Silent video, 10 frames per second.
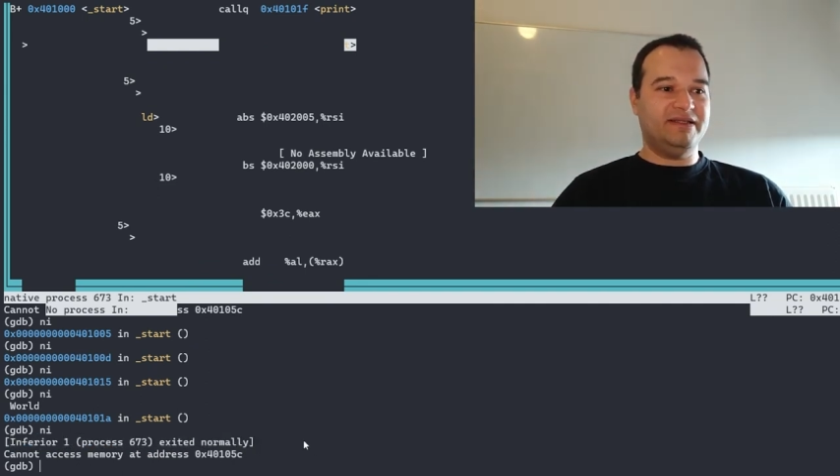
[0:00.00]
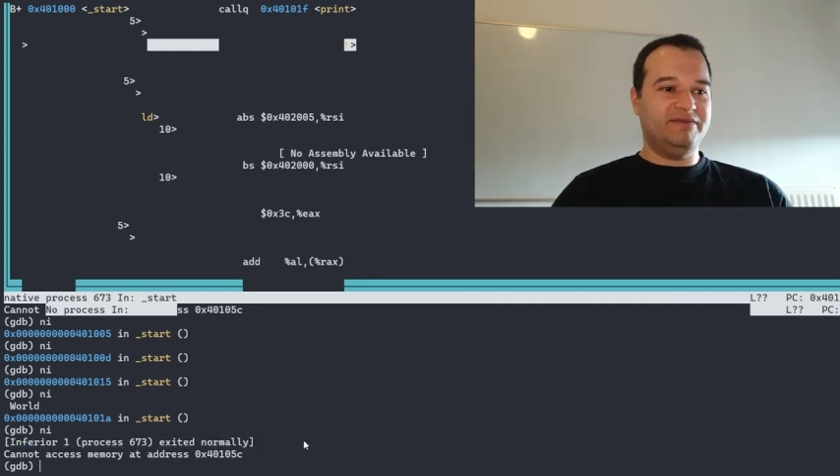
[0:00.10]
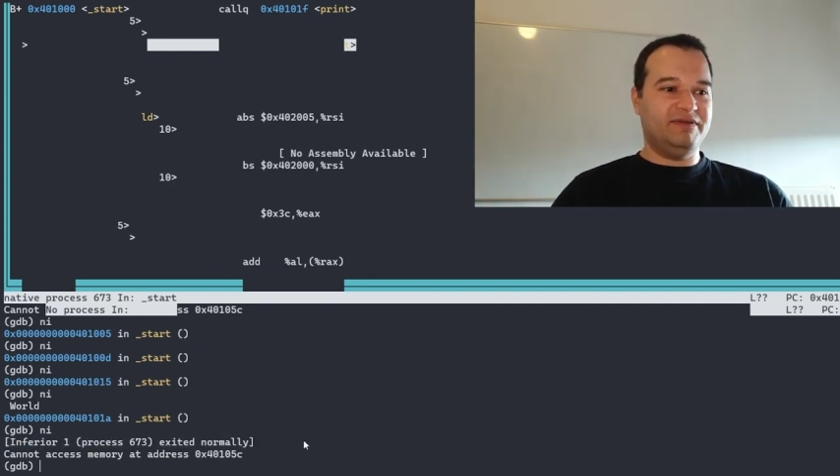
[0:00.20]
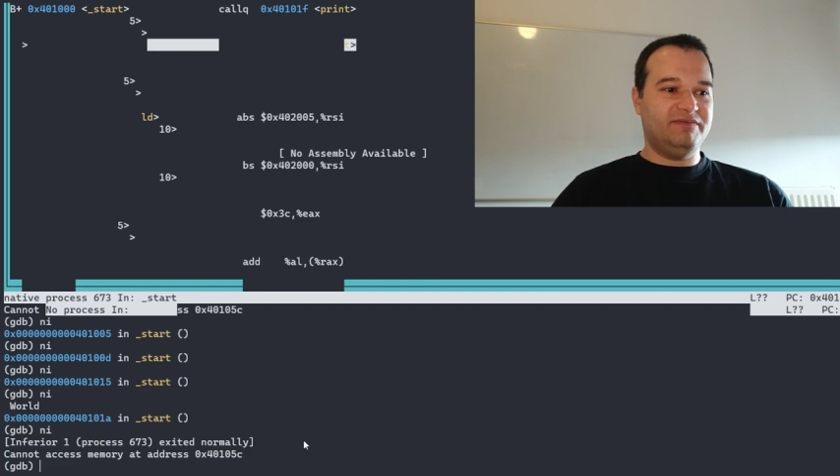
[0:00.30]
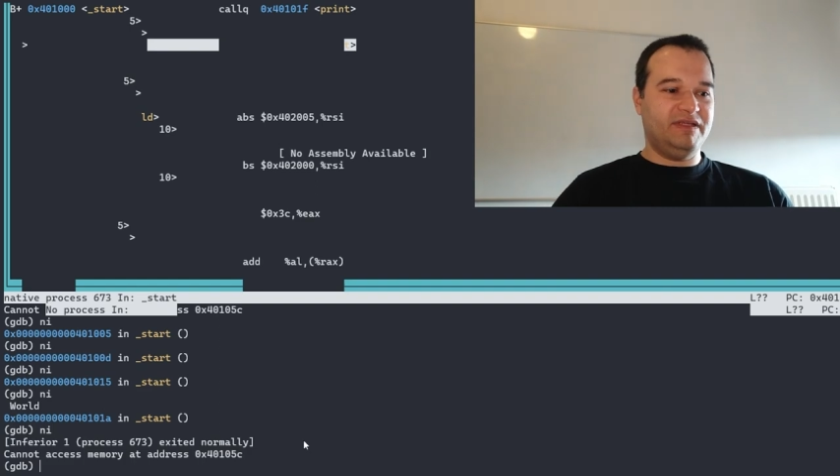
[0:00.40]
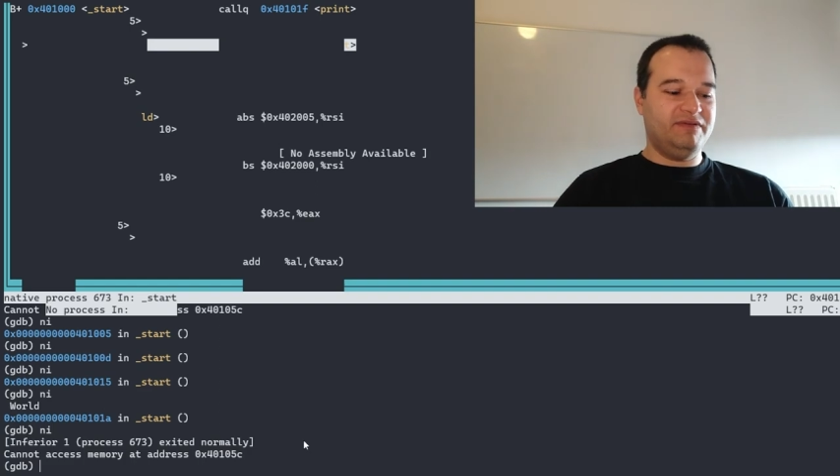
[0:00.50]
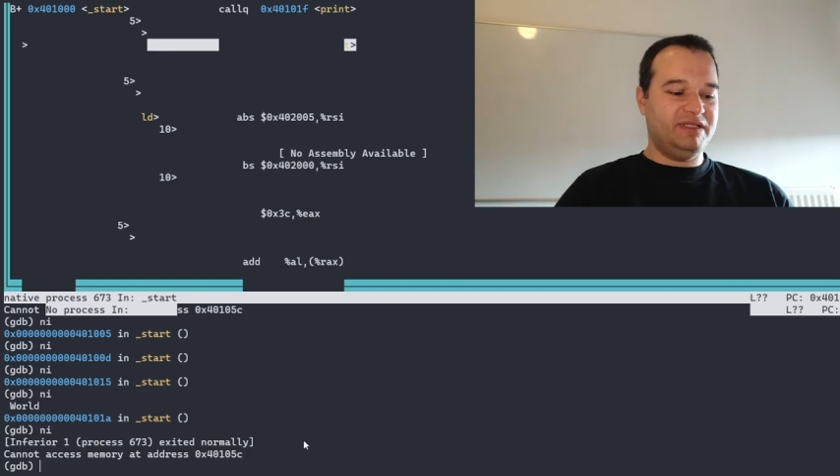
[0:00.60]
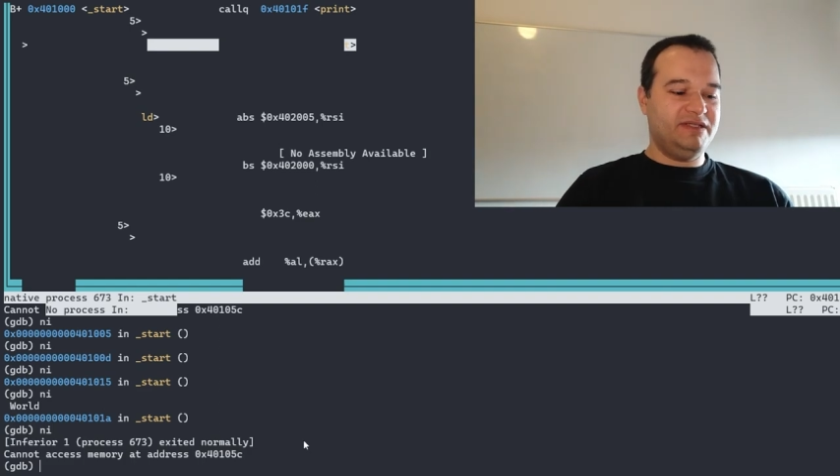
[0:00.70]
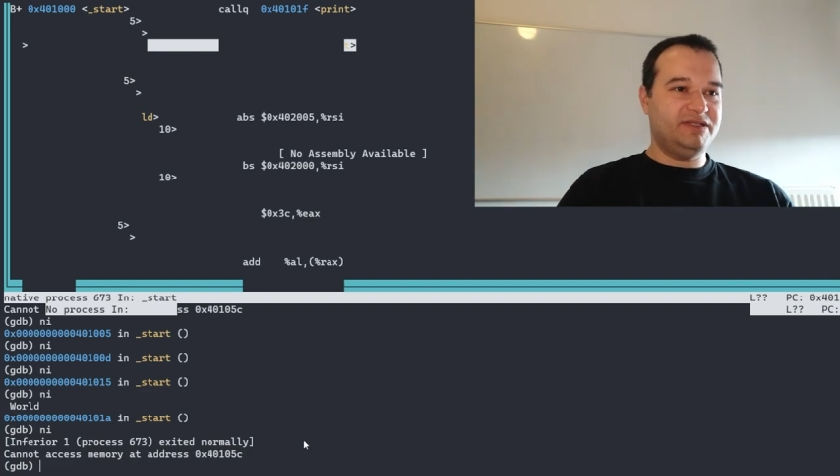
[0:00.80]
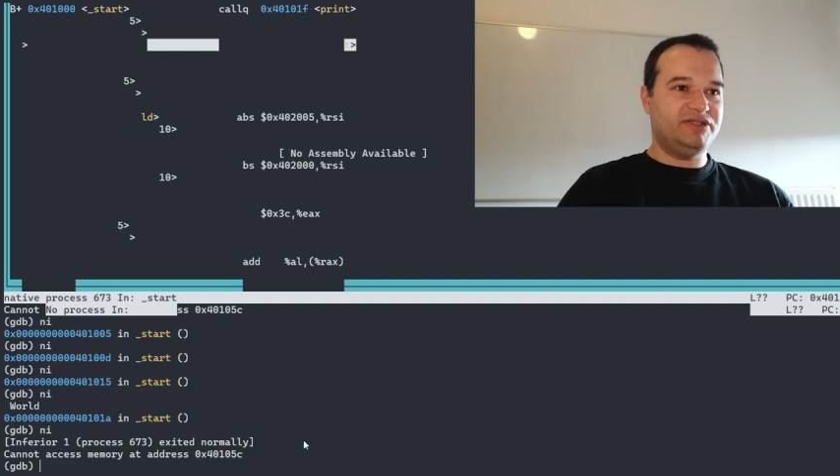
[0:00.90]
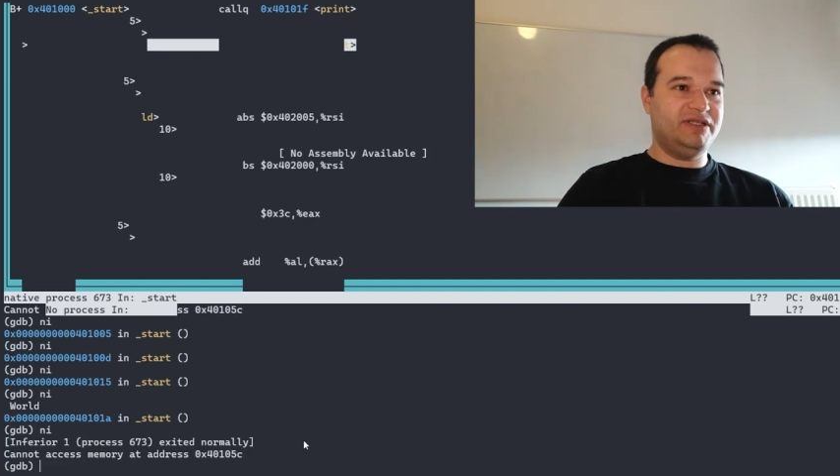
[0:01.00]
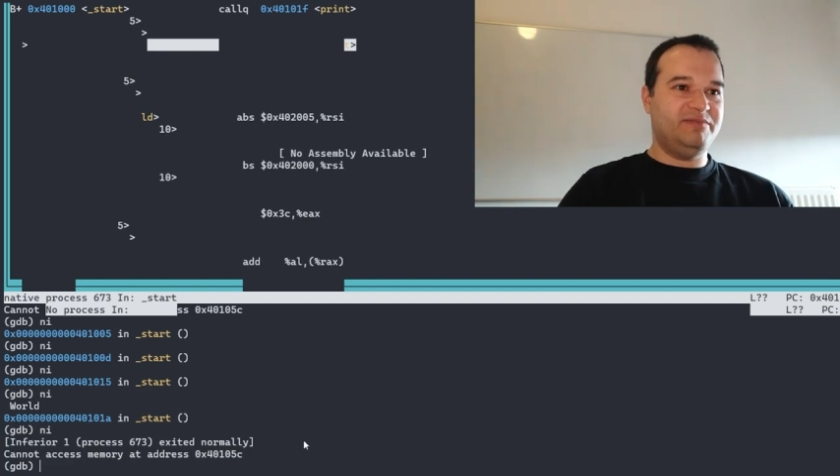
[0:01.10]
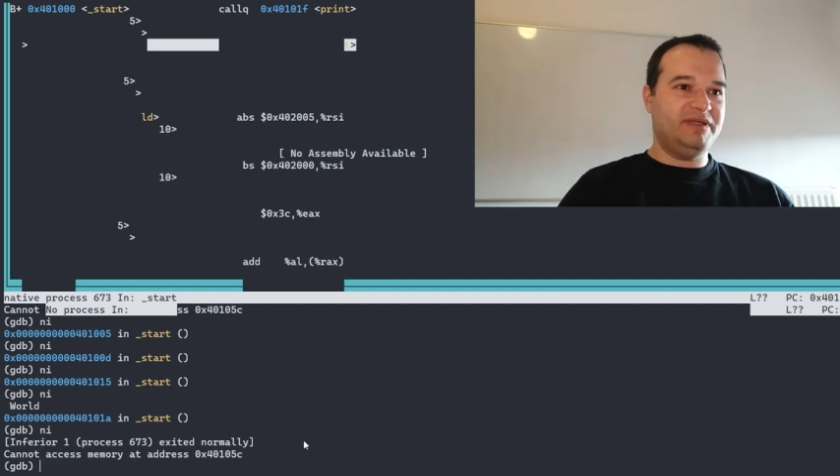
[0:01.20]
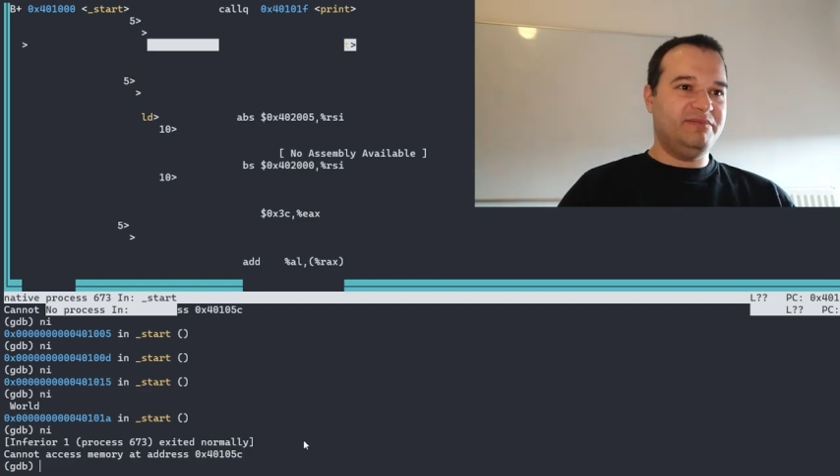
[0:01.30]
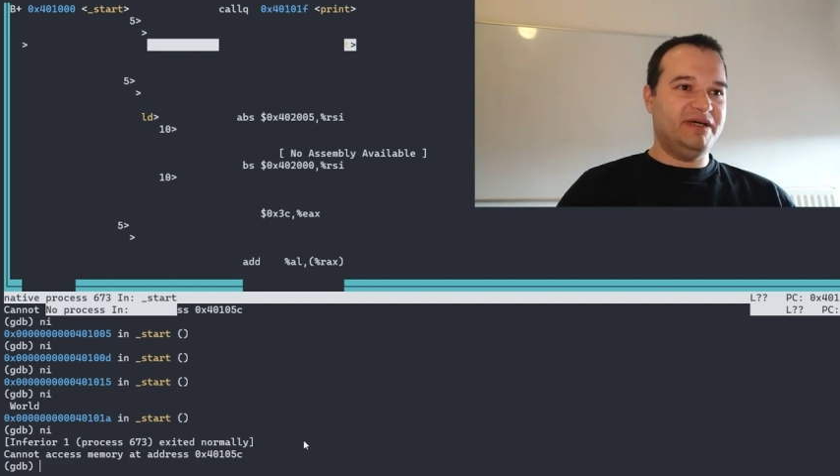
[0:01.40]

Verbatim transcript: even even in GDB.